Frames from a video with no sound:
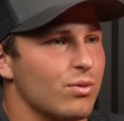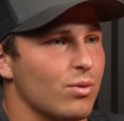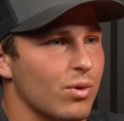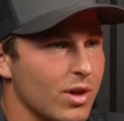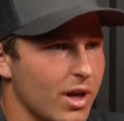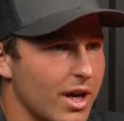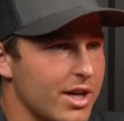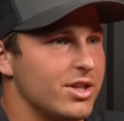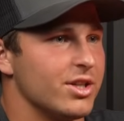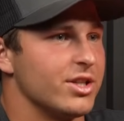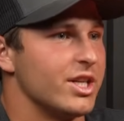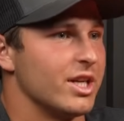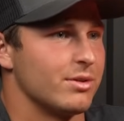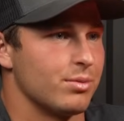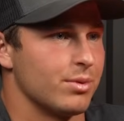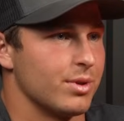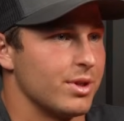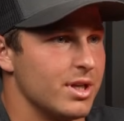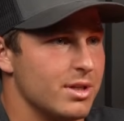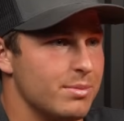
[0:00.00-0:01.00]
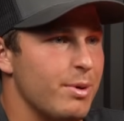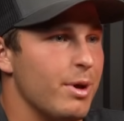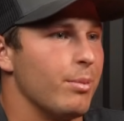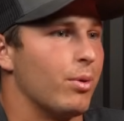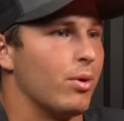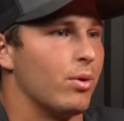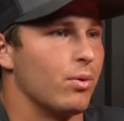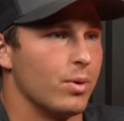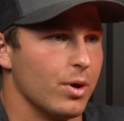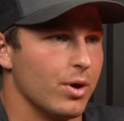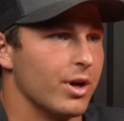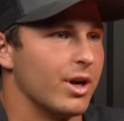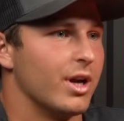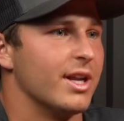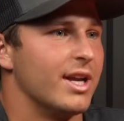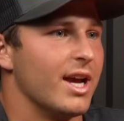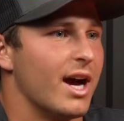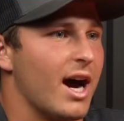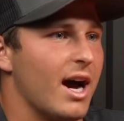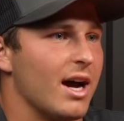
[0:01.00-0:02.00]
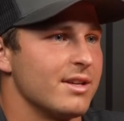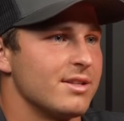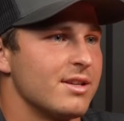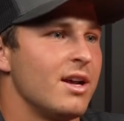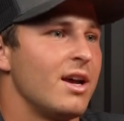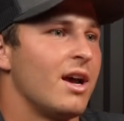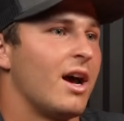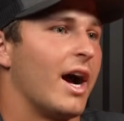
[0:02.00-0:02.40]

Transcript: relationships with these people, really good guys.